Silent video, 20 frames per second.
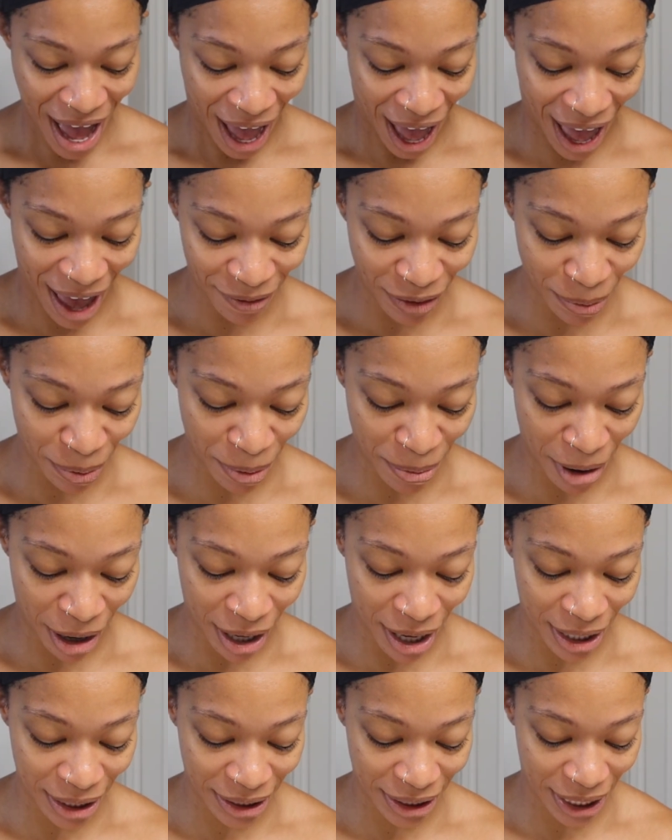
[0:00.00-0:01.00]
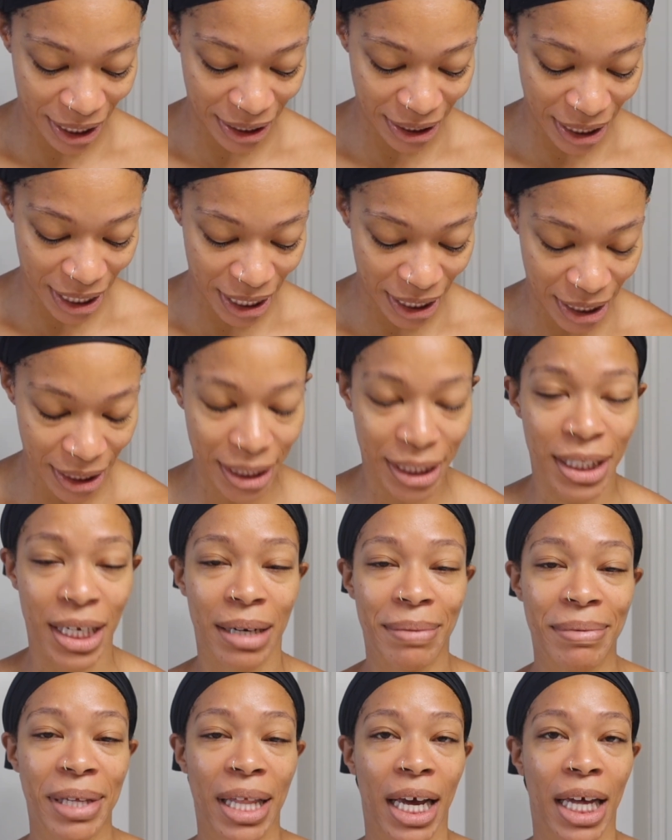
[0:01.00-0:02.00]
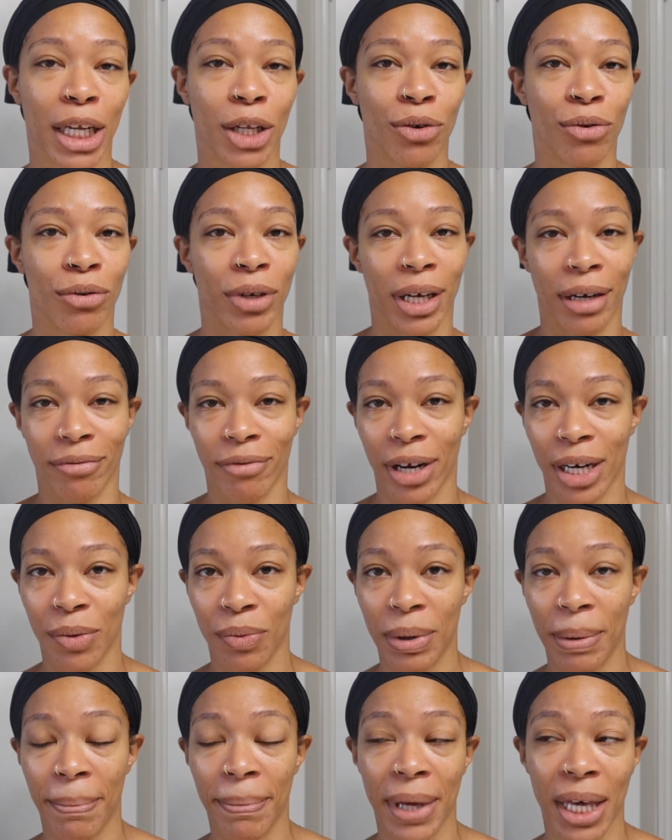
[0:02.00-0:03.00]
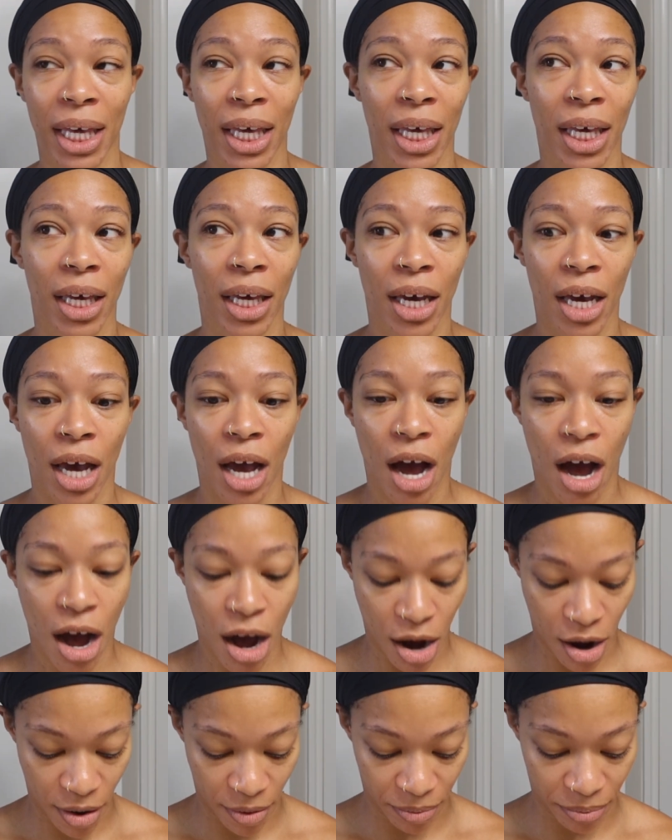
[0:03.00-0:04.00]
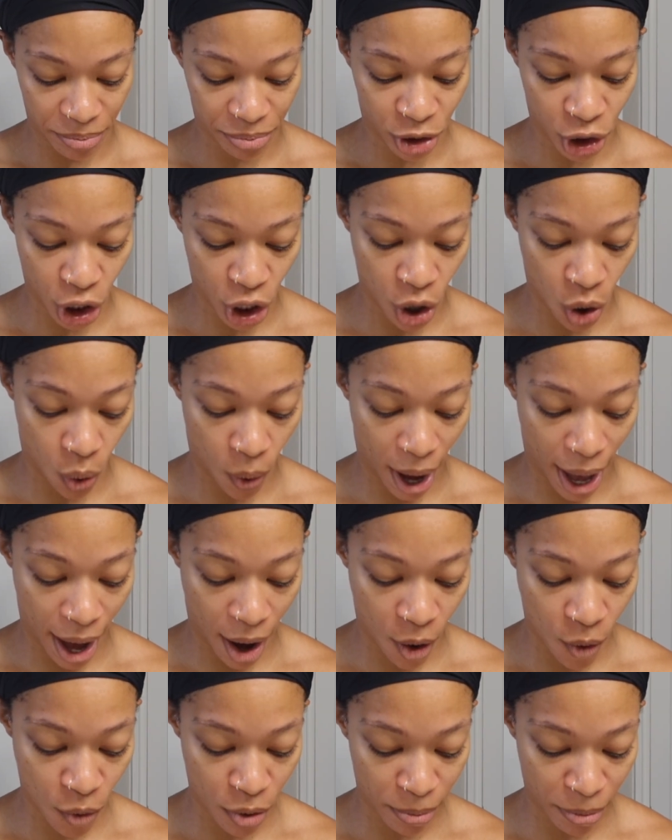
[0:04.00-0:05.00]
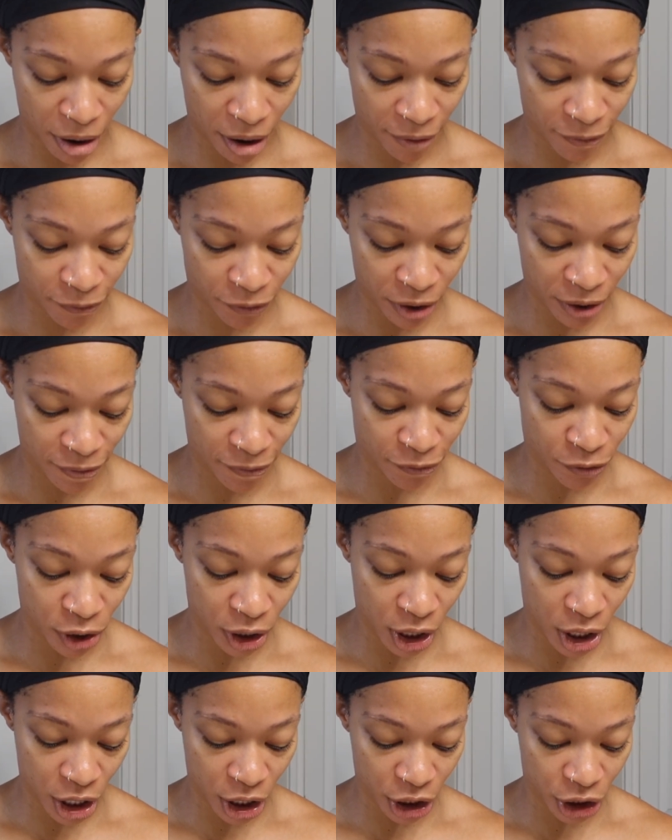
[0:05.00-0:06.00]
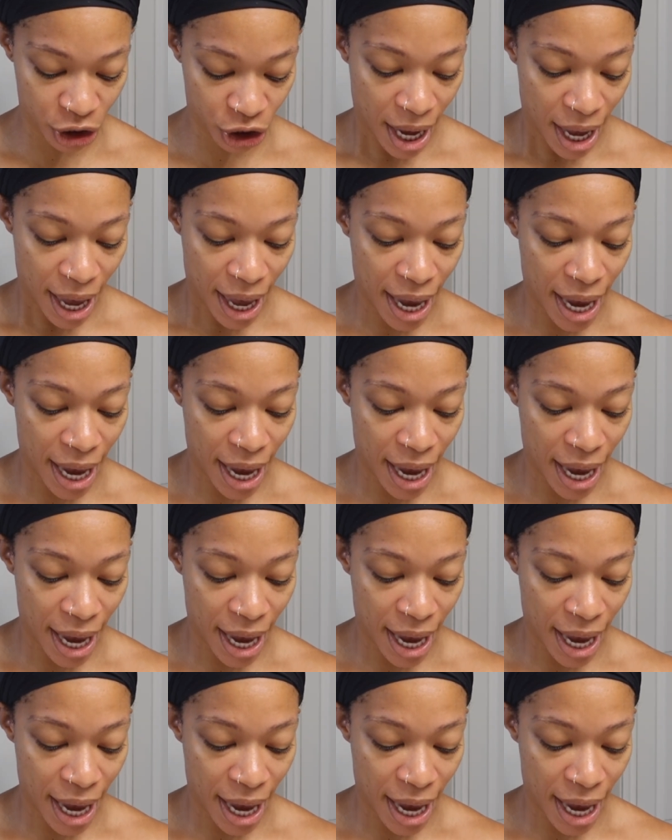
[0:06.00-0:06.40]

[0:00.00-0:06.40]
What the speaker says: I have to put my contacts in. This is gonna be like a little get ready with me to go out with my friend for lunch.